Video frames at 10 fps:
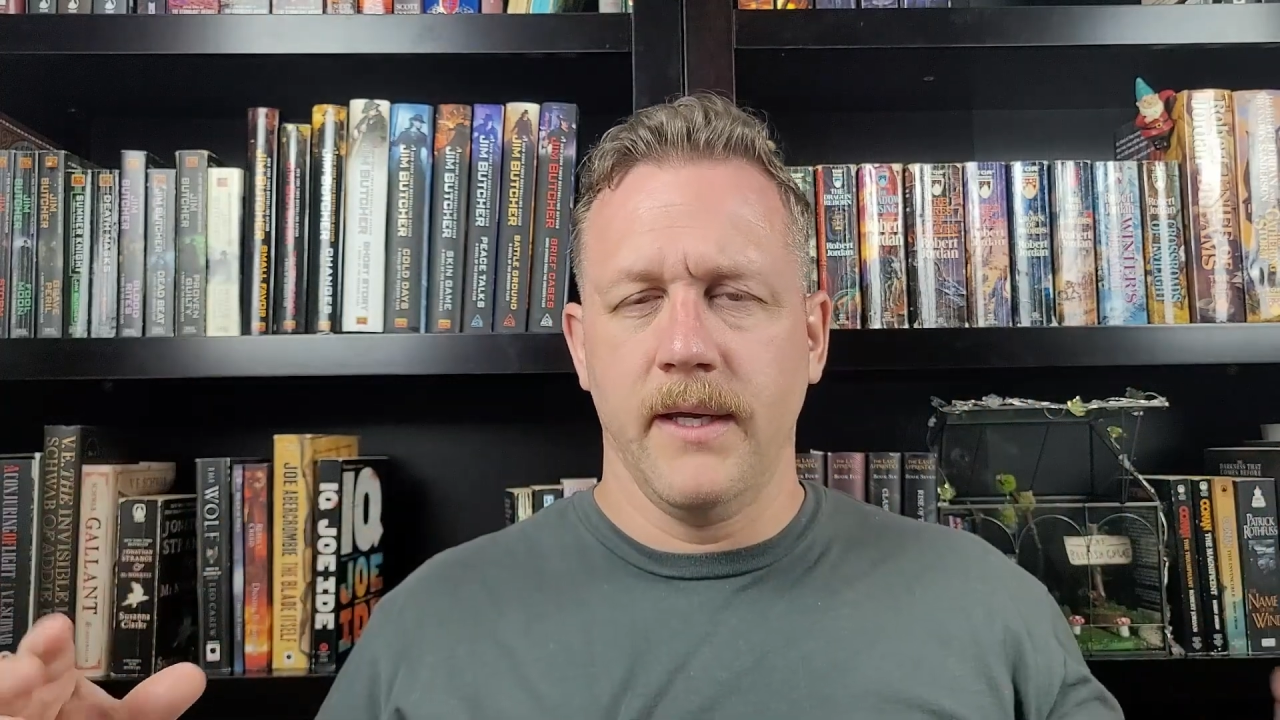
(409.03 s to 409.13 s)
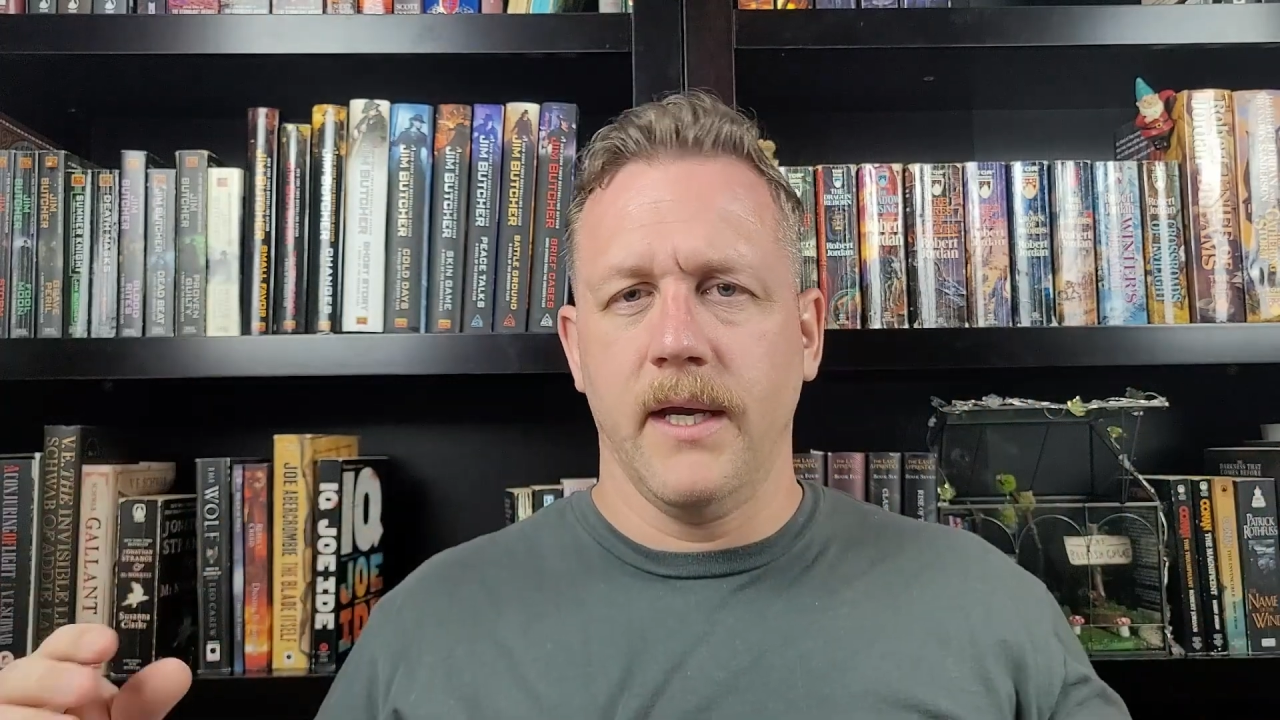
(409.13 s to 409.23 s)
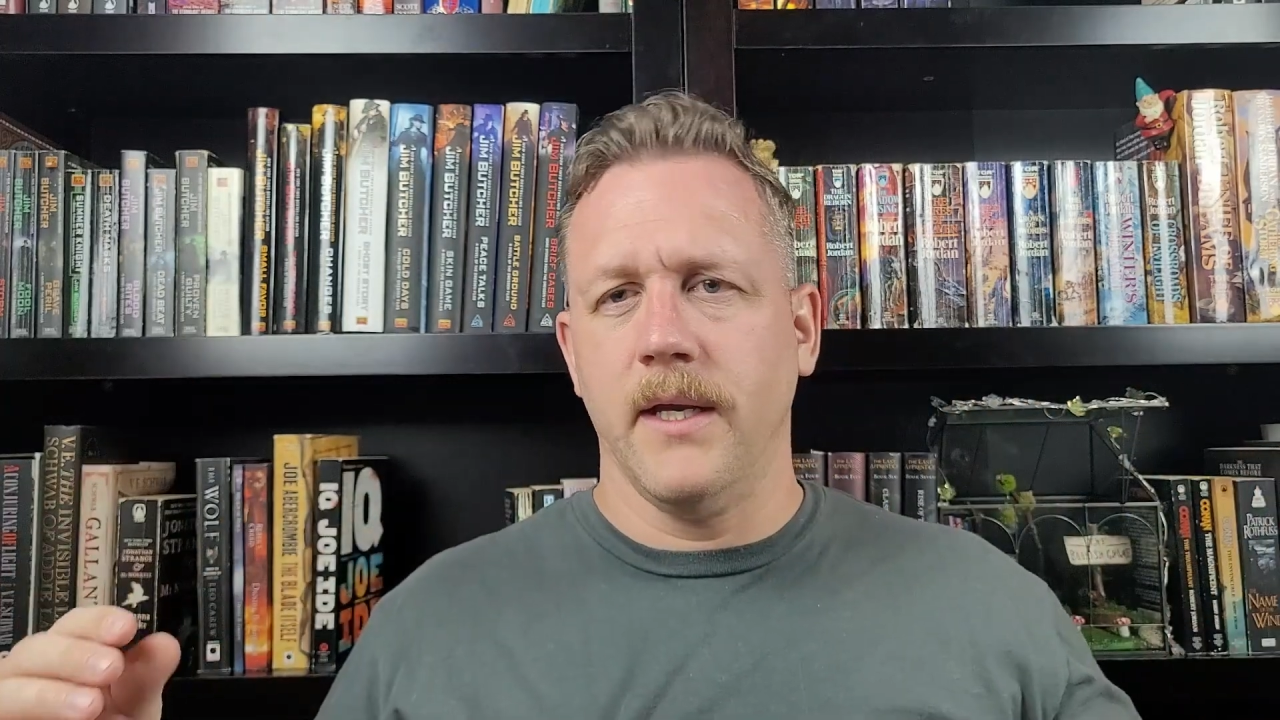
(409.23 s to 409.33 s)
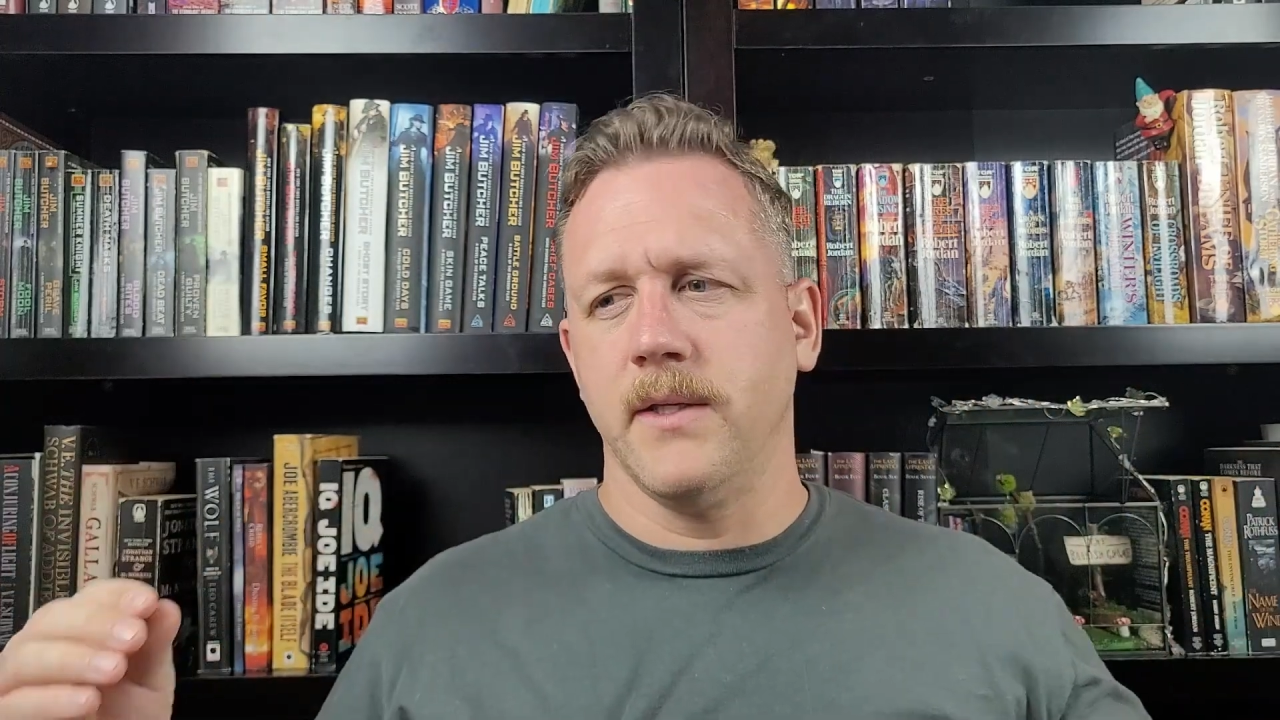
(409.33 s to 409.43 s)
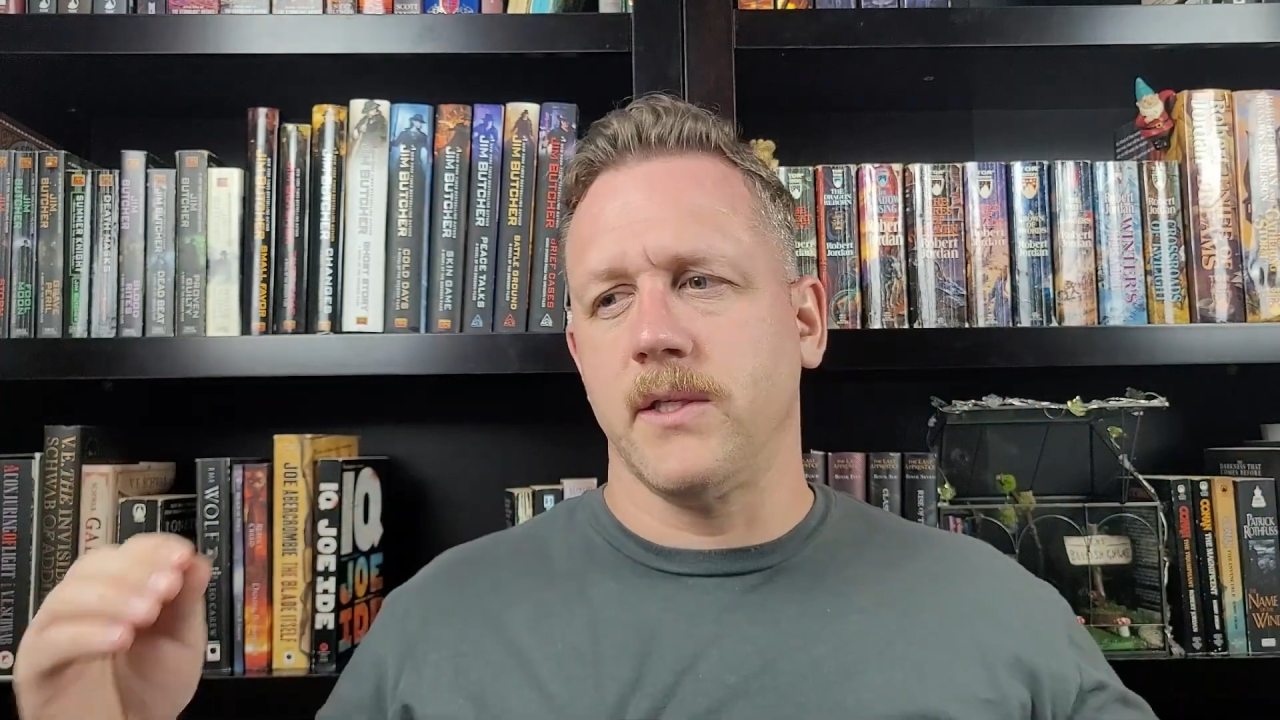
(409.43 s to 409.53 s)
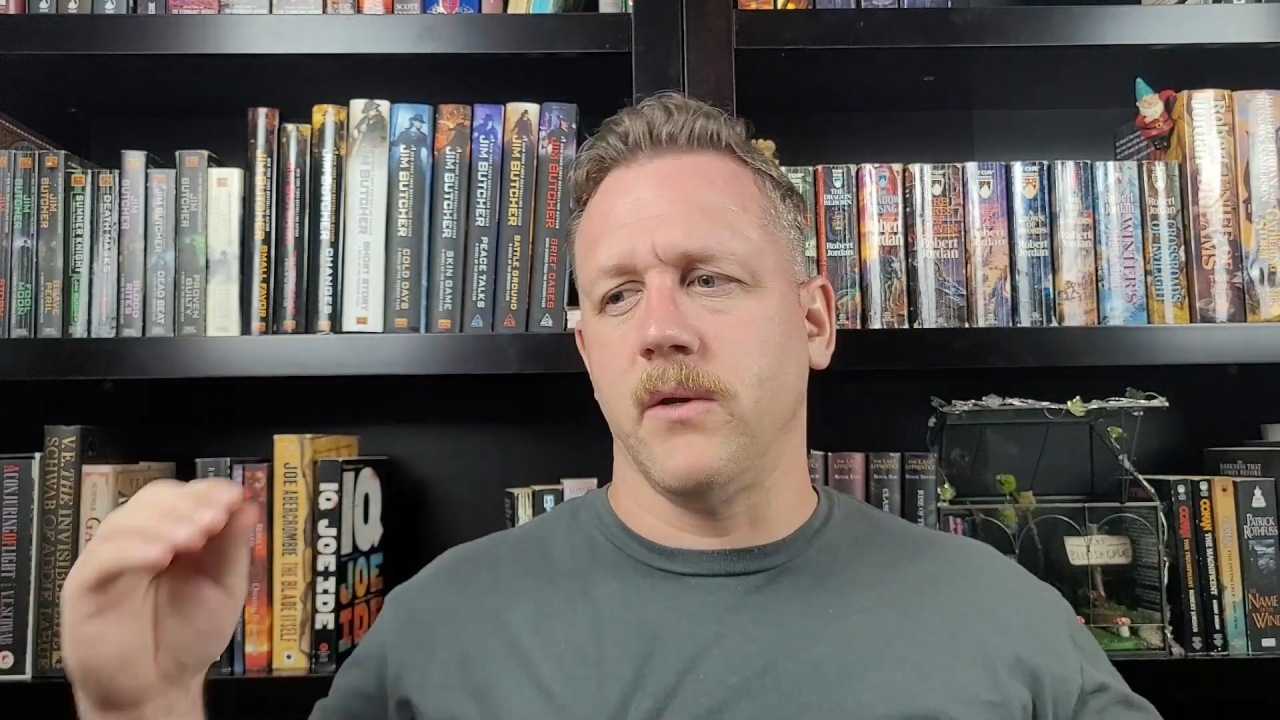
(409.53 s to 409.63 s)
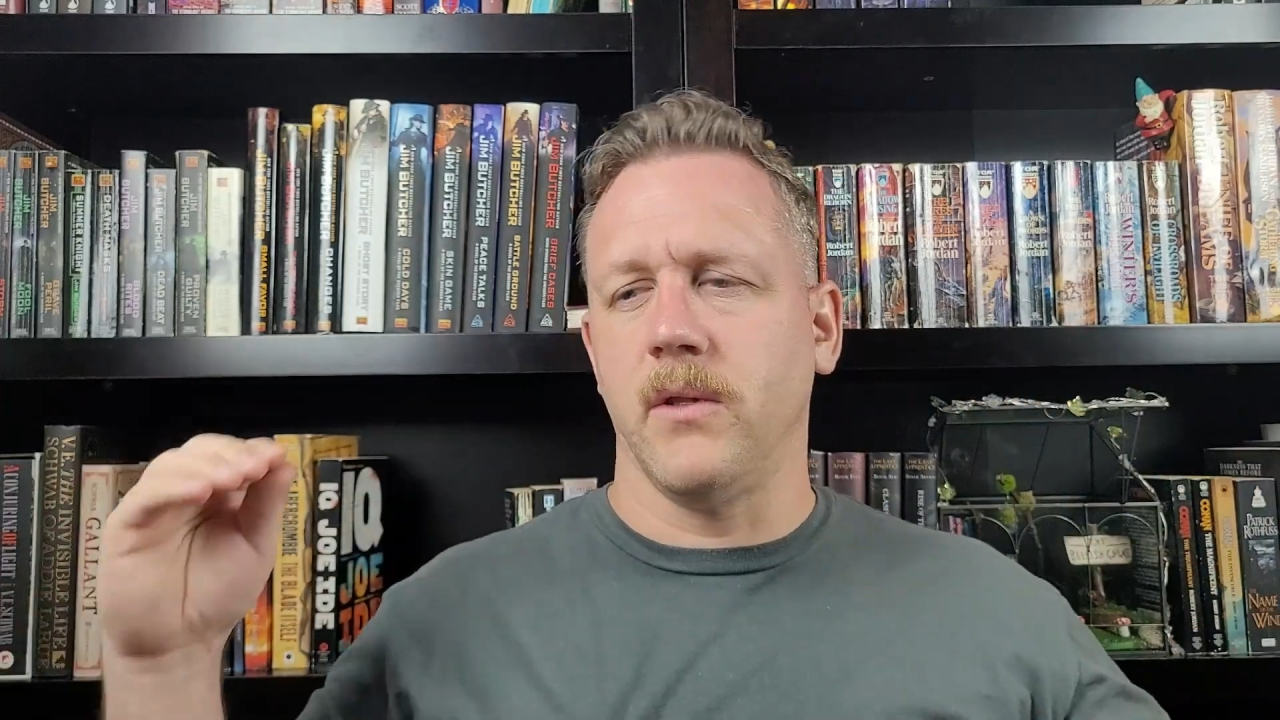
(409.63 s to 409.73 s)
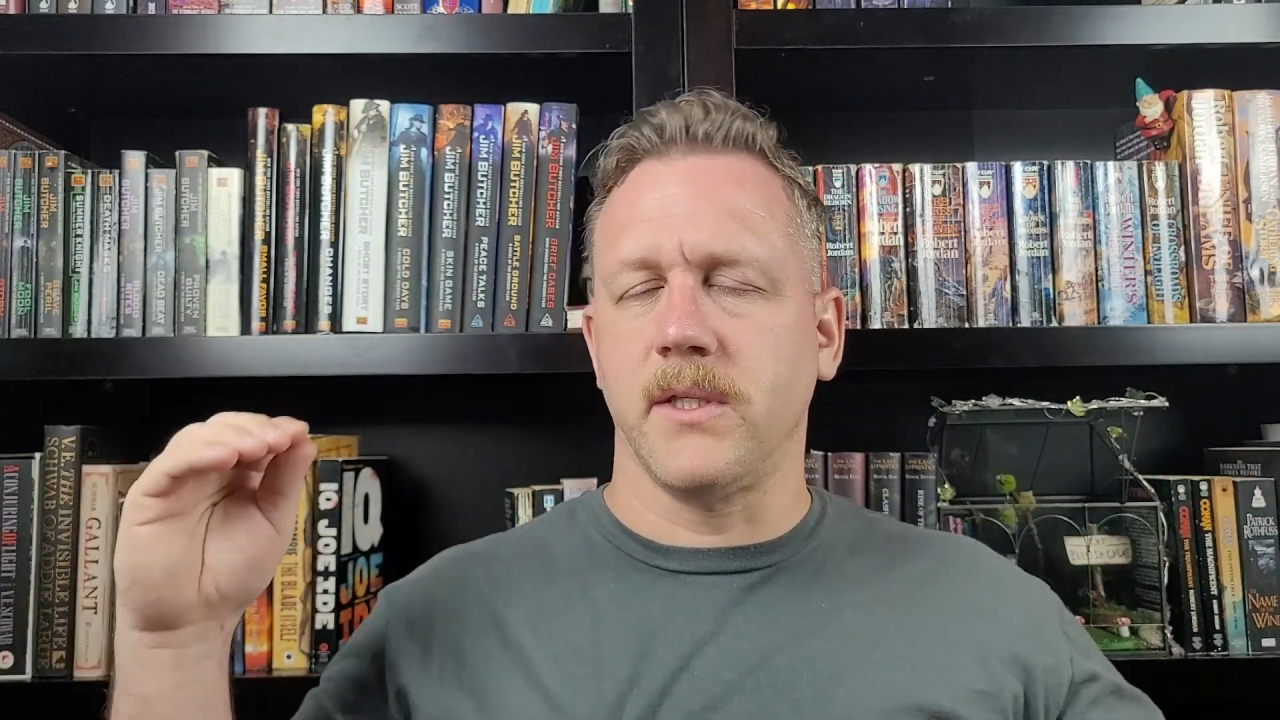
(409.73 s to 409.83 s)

And so